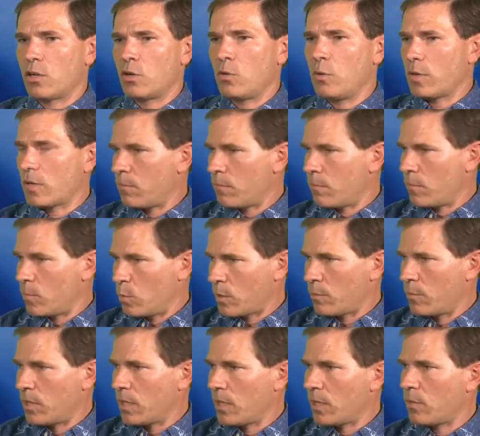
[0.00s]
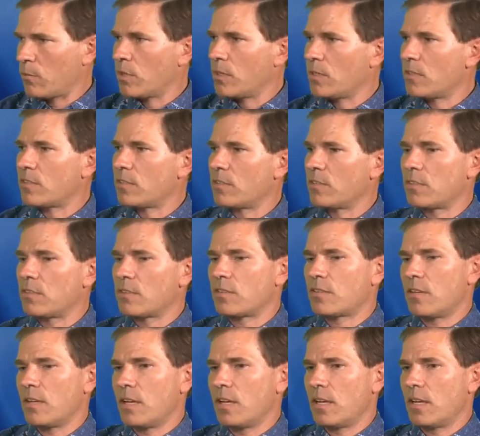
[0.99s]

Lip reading: quick money reasons,